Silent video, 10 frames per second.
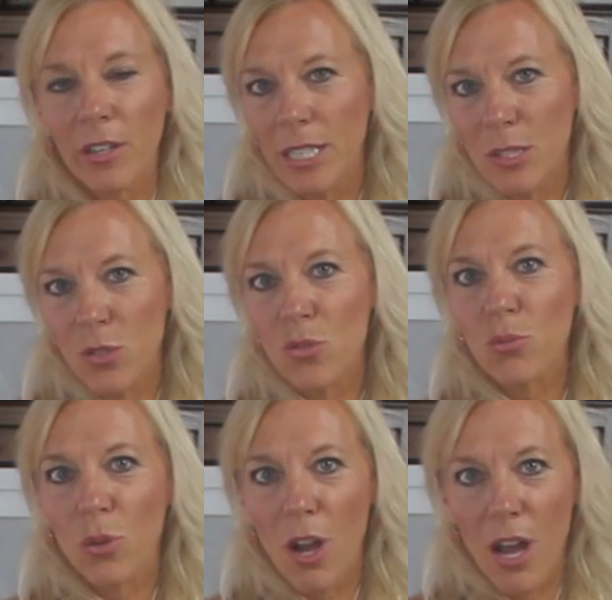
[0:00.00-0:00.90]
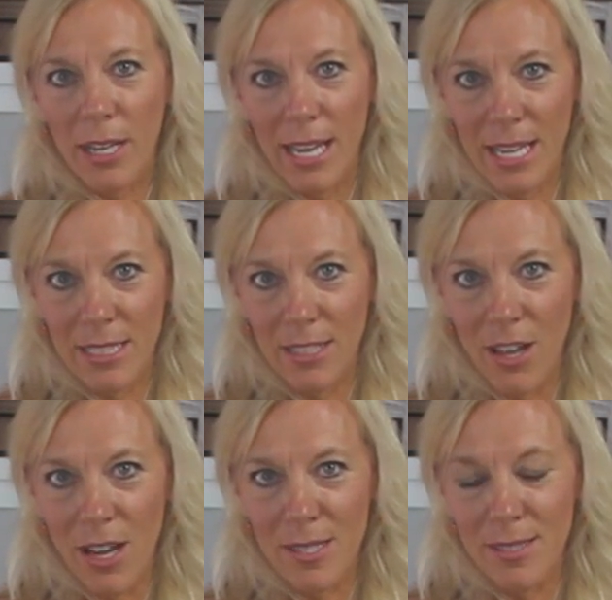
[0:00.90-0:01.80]
very strong
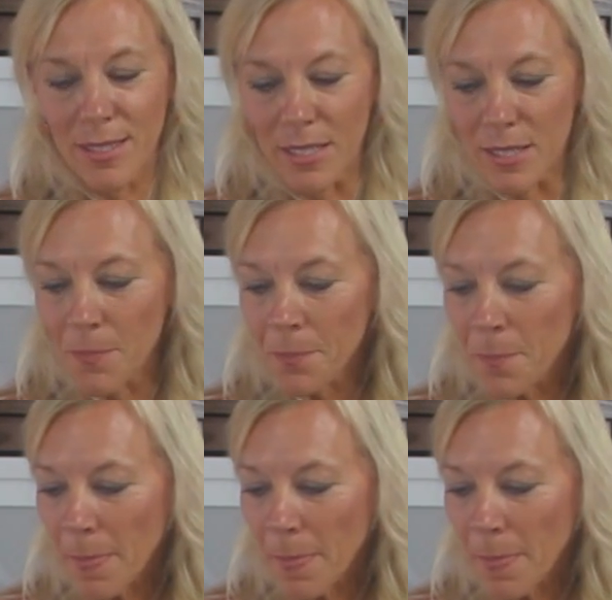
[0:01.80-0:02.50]
antioxidant.